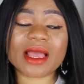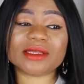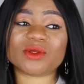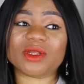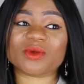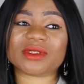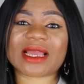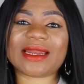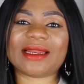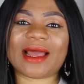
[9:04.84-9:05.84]
So it was
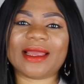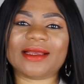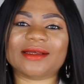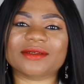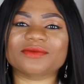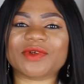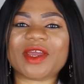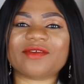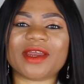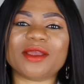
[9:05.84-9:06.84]
kind of like
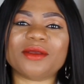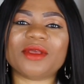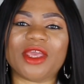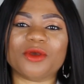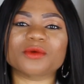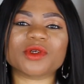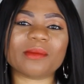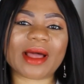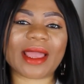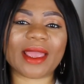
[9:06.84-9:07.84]
very huge on
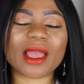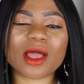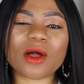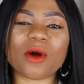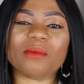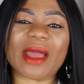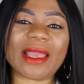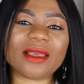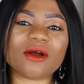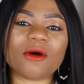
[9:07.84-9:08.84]
my
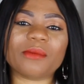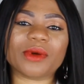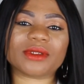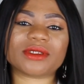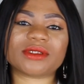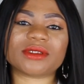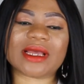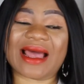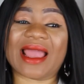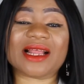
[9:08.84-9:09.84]
income, but
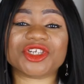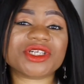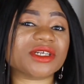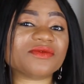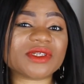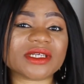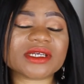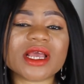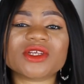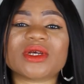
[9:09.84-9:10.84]
I achieved it.
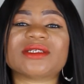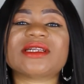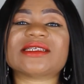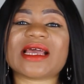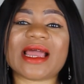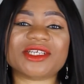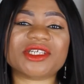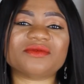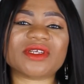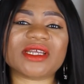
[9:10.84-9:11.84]
So as soon as I
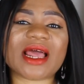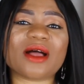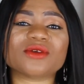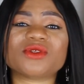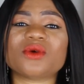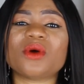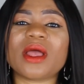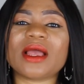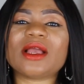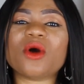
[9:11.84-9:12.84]
achieved it, I also
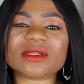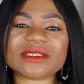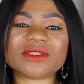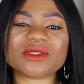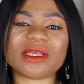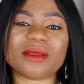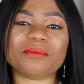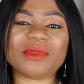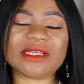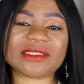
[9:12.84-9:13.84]
got into the
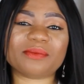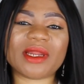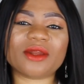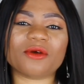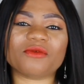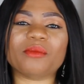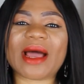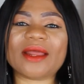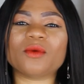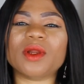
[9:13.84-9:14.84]
discipline of
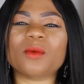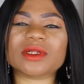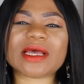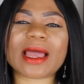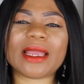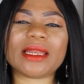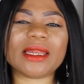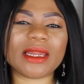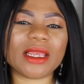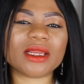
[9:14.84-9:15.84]
buying only what I
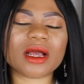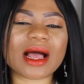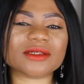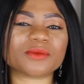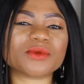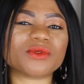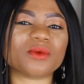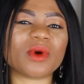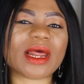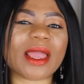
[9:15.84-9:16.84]
need as opposed to
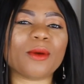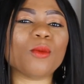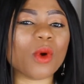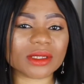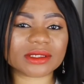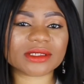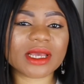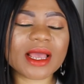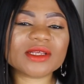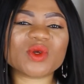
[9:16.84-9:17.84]
what I want.
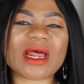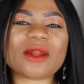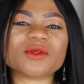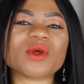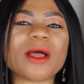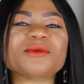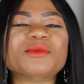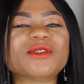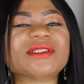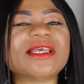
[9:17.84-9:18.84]
So that also helped
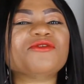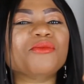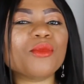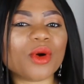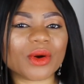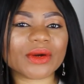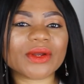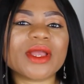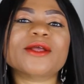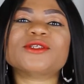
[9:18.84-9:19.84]
me to save more
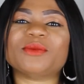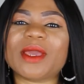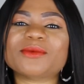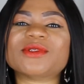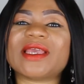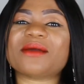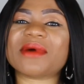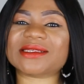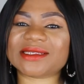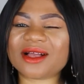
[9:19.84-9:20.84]
to be able to get
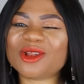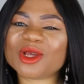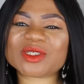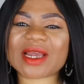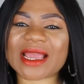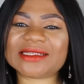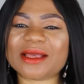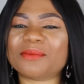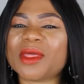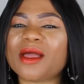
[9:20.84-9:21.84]
my second luxury
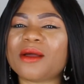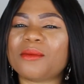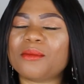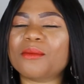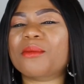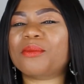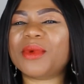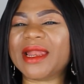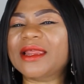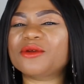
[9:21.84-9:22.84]
item
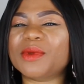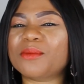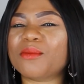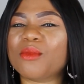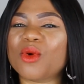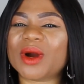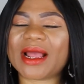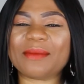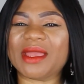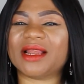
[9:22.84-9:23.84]
a little bit more.
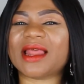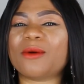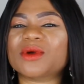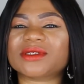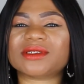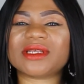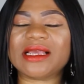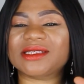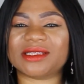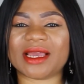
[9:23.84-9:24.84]
I mean, that was
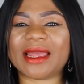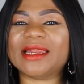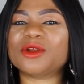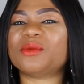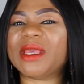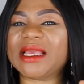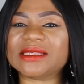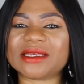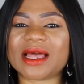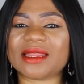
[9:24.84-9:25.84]
easier, a little bit
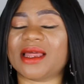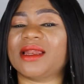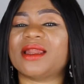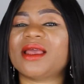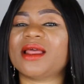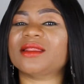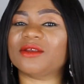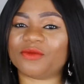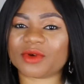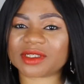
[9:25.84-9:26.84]
easier than the
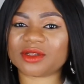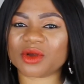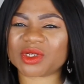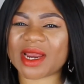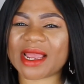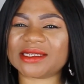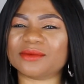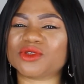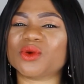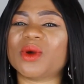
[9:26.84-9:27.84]
first luxury
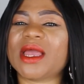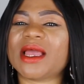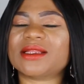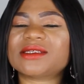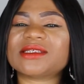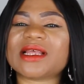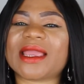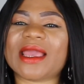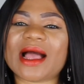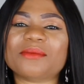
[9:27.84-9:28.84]
item. So this is
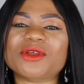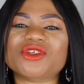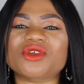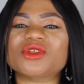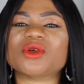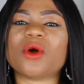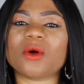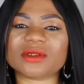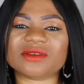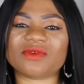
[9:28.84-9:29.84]
like a habit you need to
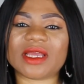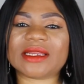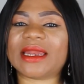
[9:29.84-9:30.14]
cultivate.